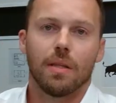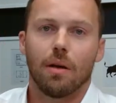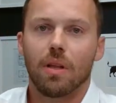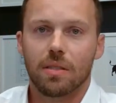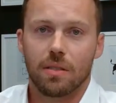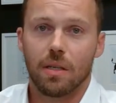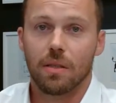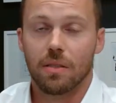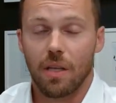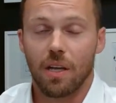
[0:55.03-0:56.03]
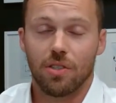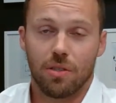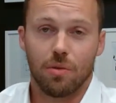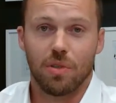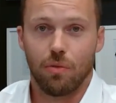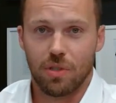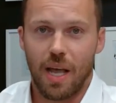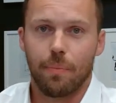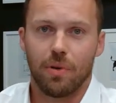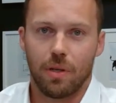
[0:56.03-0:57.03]
now let's set the stage in terms of what's
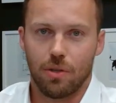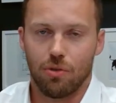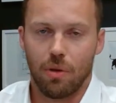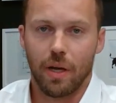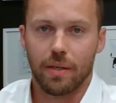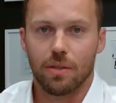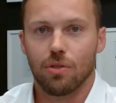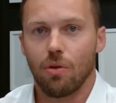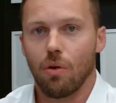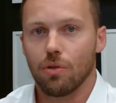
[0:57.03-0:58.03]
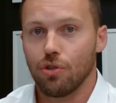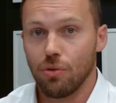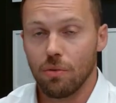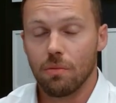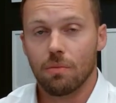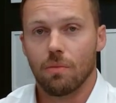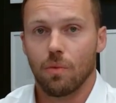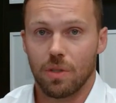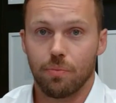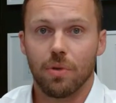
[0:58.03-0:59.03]
happening in july so june
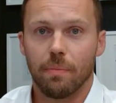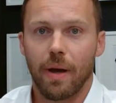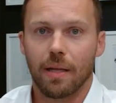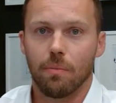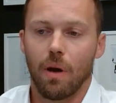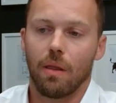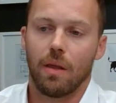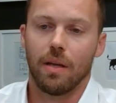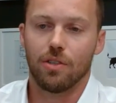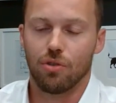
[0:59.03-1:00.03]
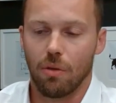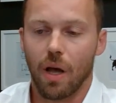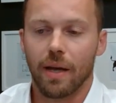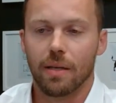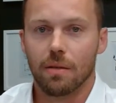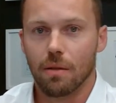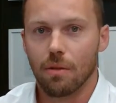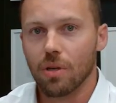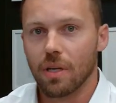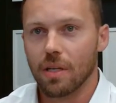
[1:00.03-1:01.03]
was a pretty bad month and in july
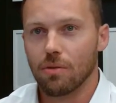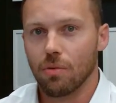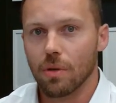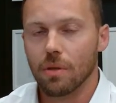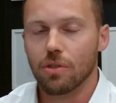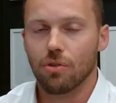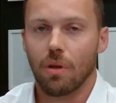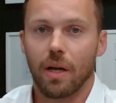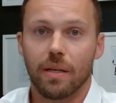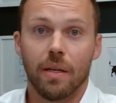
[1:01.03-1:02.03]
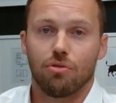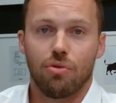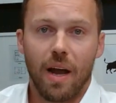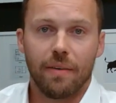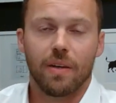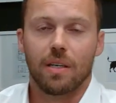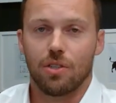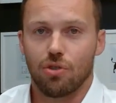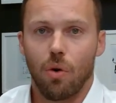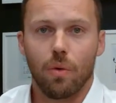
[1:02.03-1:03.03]
looking into early july traffic and
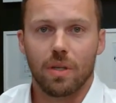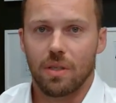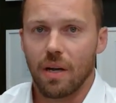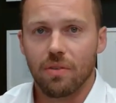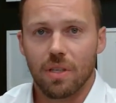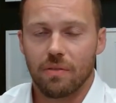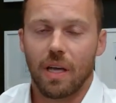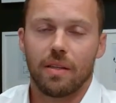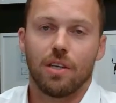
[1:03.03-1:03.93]
showings and everything of that